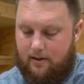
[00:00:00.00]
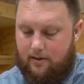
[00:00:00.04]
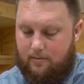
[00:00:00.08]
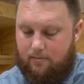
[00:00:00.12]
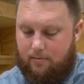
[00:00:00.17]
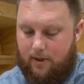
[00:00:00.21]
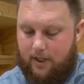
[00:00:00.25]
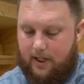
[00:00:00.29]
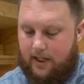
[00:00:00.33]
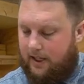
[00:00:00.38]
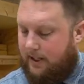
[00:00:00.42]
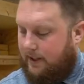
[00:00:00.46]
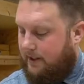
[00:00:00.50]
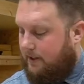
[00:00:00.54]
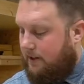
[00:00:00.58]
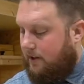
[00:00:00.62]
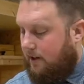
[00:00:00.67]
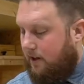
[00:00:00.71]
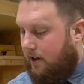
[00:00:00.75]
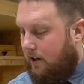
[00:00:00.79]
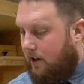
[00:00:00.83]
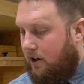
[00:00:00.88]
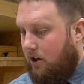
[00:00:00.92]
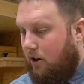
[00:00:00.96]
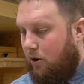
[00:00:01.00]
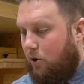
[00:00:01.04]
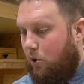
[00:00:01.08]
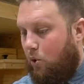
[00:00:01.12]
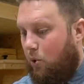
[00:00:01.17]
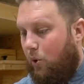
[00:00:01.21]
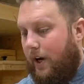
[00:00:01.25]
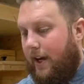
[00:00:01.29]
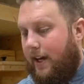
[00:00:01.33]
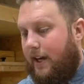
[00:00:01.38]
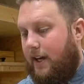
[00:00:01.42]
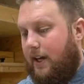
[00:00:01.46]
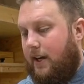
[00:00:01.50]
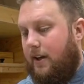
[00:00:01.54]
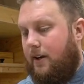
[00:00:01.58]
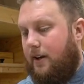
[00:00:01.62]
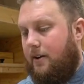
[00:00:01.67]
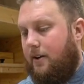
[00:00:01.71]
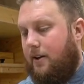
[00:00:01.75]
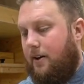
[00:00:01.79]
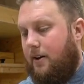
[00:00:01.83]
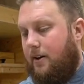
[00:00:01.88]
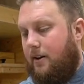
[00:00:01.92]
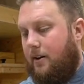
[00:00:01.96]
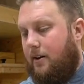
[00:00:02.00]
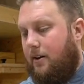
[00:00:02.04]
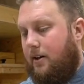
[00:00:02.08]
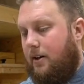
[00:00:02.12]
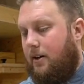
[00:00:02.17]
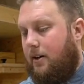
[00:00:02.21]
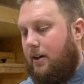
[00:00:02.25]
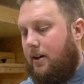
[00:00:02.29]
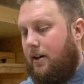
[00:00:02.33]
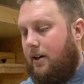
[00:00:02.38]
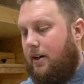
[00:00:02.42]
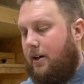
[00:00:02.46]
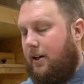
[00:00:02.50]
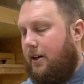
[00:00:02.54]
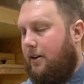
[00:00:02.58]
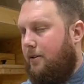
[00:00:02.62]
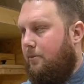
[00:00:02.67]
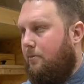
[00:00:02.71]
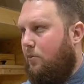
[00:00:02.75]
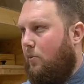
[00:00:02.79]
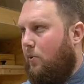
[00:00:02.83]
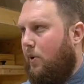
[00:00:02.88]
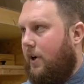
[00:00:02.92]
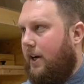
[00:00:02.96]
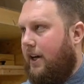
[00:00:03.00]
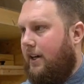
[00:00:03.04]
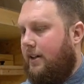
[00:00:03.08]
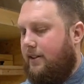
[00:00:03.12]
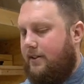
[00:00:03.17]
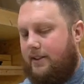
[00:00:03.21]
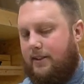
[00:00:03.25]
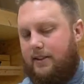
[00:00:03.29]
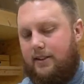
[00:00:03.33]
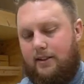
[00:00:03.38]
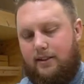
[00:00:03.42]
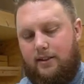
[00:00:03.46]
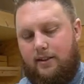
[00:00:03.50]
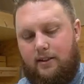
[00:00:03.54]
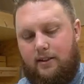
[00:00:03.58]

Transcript: because they're going to go quick. Um, what else?